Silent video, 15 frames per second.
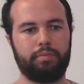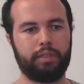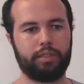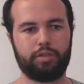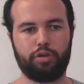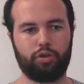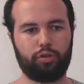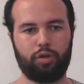is
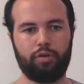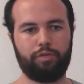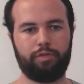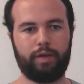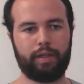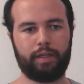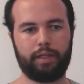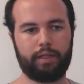not off
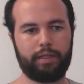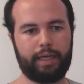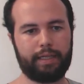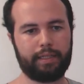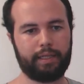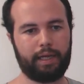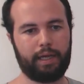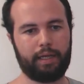and the
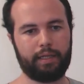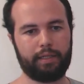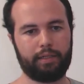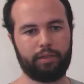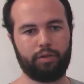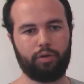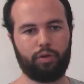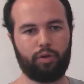data in
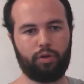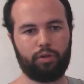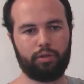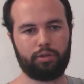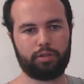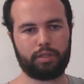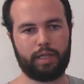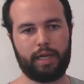the old
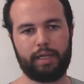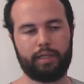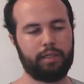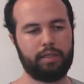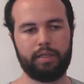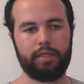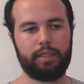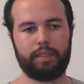stack
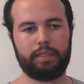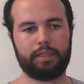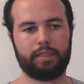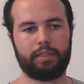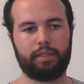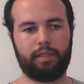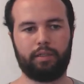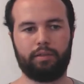is
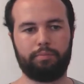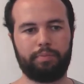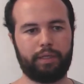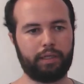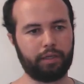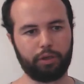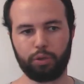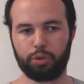still
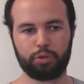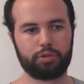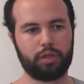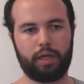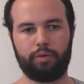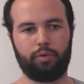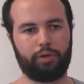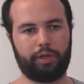being used
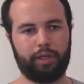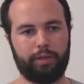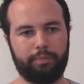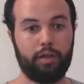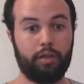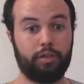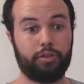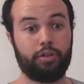and working.
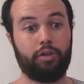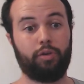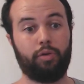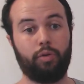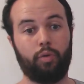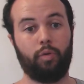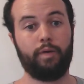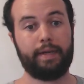
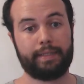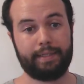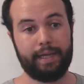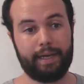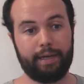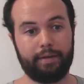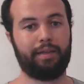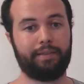So what
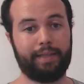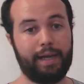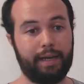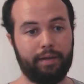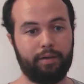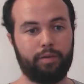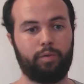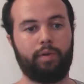then?
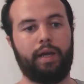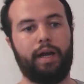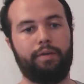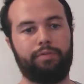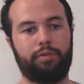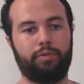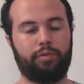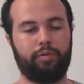Then we
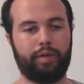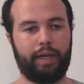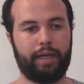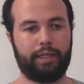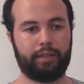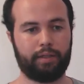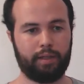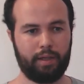have to
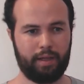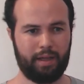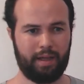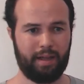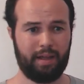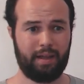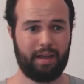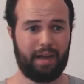create
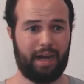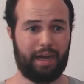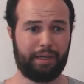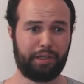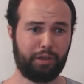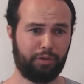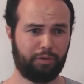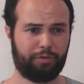a
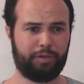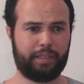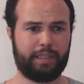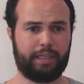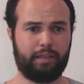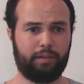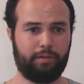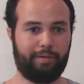new
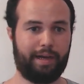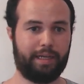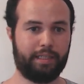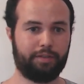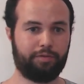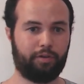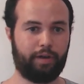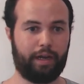physical device
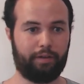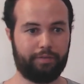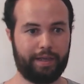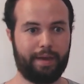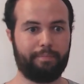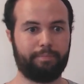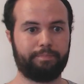for LVM.